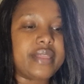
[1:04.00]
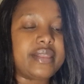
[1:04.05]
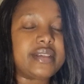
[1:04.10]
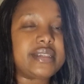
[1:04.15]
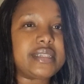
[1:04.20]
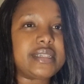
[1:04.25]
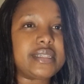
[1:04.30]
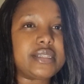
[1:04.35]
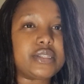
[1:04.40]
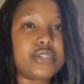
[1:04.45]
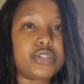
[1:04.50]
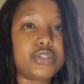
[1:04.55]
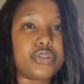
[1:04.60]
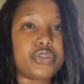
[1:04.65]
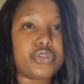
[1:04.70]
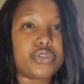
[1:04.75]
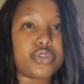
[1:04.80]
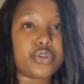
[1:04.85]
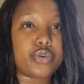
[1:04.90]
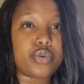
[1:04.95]
this is
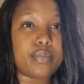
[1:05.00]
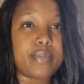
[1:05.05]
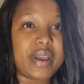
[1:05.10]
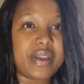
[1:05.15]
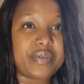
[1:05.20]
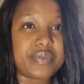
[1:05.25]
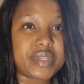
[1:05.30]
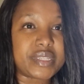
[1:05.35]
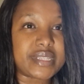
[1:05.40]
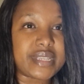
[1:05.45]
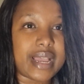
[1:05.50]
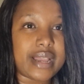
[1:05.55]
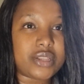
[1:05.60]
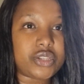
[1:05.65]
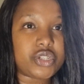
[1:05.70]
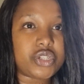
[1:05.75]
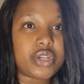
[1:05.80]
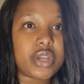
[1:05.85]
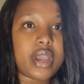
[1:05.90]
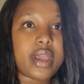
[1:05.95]
through my
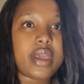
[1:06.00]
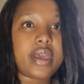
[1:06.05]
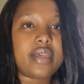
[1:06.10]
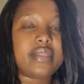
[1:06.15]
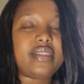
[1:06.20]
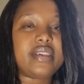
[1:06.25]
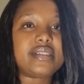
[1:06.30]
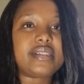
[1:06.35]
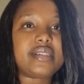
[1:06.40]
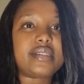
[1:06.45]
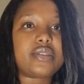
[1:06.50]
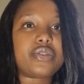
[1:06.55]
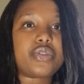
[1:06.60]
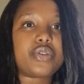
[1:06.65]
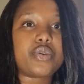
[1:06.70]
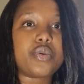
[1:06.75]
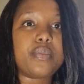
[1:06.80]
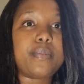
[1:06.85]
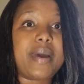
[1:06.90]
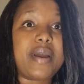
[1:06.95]
research, this is
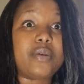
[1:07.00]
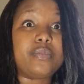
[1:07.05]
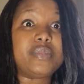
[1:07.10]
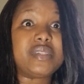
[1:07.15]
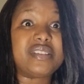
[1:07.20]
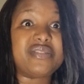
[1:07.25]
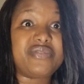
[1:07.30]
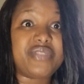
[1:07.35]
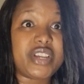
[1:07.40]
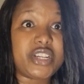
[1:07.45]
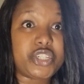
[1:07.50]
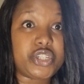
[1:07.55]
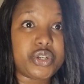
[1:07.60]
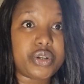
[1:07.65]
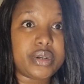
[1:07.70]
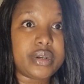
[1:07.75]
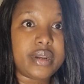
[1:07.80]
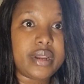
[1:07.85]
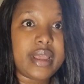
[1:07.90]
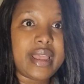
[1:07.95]
through my
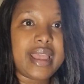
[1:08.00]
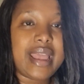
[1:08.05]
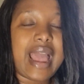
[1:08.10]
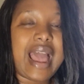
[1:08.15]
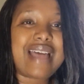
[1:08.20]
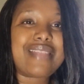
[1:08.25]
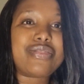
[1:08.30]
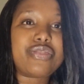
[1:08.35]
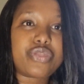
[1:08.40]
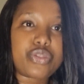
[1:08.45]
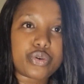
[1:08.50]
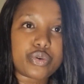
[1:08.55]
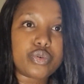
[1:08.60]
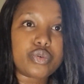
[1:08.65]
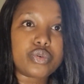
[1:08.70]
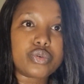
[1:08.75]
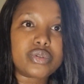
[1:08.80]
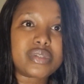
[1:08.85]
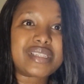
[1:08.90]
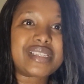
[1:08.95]
observation, and
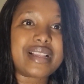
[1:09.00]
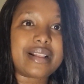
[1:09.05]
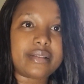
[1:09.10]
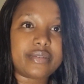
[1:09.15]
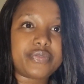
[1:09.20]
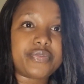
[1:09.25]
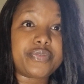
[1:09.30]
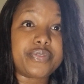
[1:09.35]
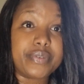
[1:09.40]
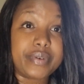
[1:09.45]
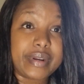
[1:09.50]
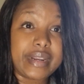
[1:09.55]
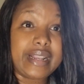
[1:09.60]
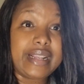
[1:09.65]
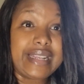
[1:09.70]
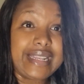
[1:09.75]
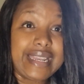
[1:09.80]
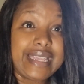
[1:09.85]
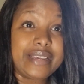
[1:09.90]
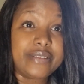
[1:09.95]
through
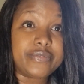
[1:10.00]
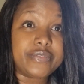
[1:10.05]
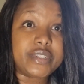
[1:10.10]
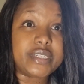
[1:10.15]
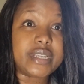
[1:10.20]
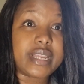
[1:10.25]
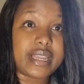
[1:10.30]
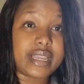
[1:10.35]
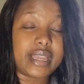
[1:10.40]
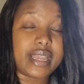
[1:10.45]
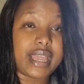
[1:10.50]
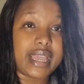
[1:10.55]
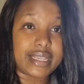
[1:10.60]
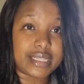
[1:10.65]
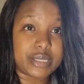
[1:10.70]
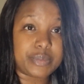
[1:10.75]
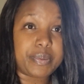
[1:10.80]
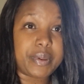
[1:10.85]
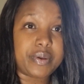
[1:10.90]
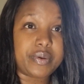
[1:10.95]
self-lived
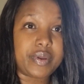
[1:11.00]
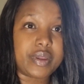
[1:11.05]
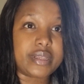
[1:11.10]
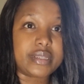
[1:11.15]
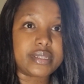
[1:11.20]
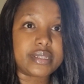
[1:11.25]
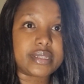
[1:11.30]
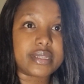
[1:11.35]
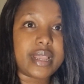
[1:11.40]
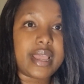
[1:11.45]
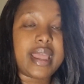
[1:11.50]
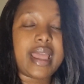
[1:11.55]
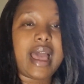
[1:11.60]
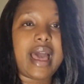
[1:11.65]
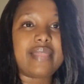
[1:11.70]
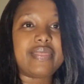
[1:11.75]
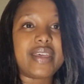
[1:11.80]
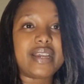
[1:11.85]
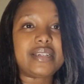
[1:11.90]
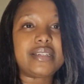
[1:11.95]
experience.
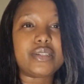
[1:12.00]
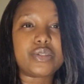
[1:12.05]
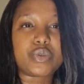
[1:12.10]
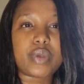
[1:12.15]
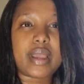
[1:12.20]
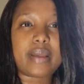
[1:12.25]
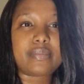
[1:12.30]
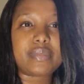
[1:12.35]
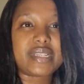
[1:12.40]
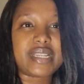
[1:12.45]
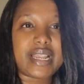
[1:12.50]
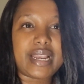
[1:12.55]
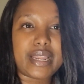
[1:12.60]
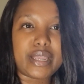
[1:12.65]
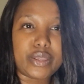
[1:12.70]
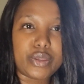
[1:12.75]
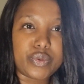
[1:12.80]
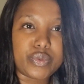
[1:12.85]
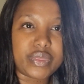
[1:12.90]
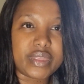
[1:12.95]
And that is why I'm
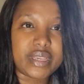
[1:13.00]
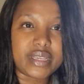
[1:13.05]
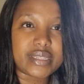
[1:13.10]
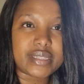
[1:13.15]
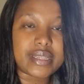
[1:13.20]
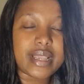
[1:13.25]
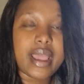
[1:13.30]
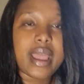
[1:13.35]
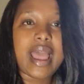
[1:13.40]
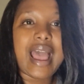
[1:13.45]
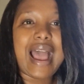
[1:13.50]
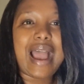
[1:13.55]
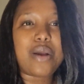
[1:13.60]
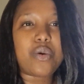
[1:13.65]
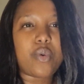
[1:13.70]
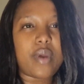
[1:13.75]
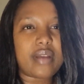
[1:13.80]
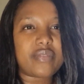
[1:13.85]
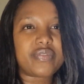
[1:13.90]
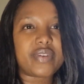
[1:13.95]
telling you this.
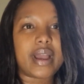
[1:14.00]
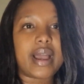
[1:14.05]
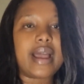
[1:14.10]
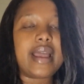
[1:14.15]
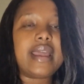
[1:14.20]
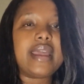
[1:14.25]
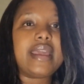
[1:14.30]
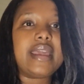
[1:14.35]
However,